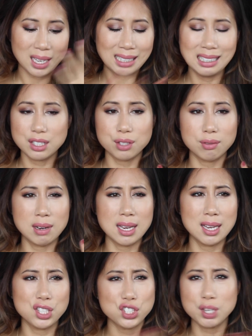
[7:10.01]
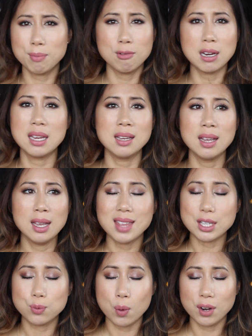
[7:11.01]
glittery, shimmery,
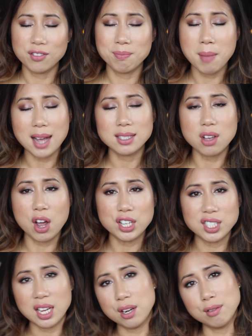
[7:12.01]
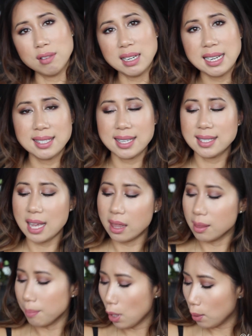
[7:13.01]
that's one of MAC's eyeshadow releases
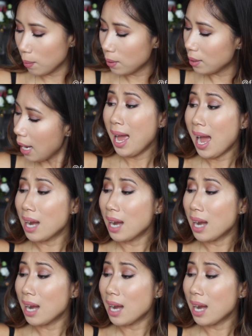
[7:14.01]
at the moment.